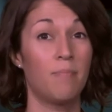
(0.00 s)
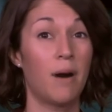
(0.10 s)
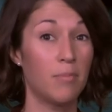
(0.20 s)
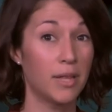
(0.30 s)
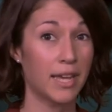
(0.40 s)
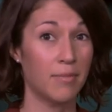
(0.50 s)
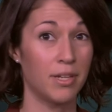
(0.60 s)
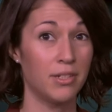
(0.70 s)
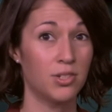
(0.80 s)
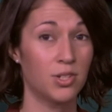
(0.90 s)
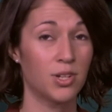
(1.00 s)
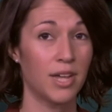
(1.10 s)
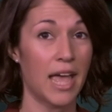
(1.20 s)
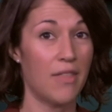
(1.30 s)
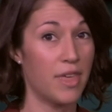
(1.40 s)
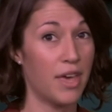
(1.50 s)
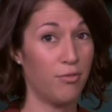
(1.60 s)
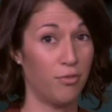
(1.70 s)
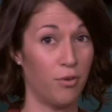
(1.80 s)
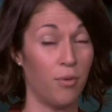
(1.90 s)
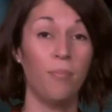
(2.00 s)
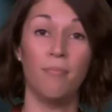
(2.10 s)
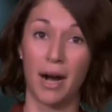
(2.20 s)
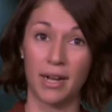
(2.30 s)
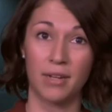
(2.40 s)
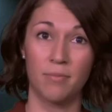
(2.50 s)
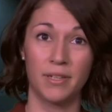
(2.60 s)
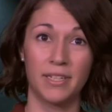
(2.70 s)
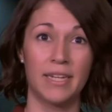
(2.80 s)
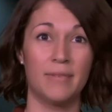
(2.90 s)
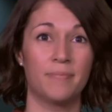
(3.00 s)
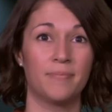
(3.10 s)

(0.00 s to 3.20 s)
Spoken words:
public image, and therefore marketability.